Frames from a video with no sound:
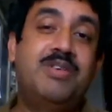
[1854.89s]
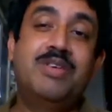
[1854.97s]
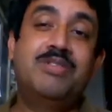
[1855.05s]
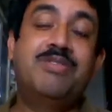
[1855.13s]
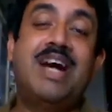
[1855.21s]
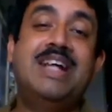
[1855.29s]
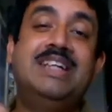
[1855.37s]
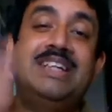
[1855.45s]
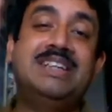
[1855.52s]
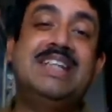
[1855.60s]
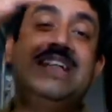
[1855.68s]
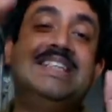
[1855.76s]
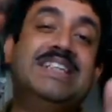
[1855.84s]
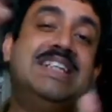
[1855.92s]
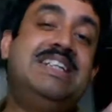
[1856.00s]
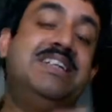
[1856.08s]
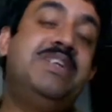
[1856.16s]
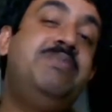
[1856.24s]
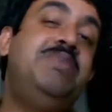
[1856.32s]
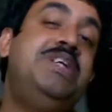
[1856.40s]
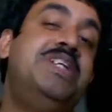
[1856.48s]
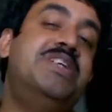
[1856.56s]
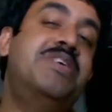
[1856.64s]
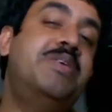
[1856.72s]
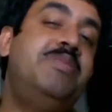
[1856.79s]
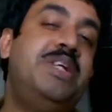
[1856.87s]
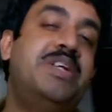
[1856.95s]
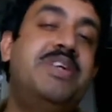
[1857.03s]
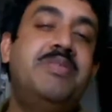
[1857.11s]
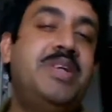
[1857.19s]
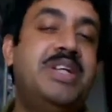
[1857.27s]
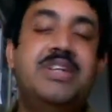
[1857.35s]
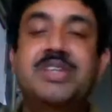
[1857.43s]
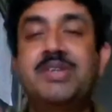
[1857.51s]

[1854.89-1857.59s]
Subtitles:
you will find that is getting repeated.